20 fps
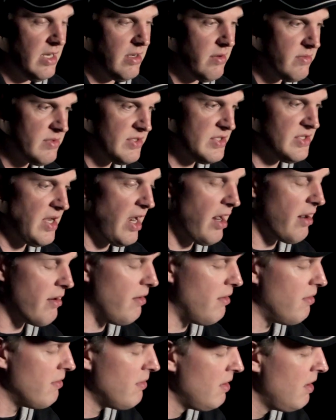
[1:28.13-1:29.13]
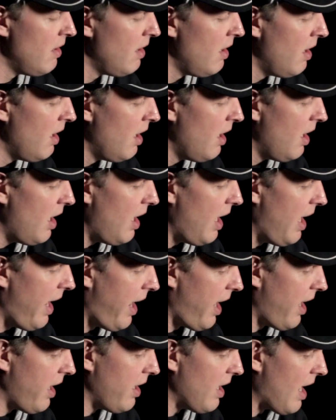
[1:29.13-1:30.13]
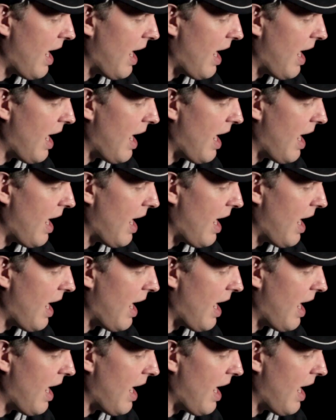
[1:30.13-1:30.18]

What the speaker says: sterile. And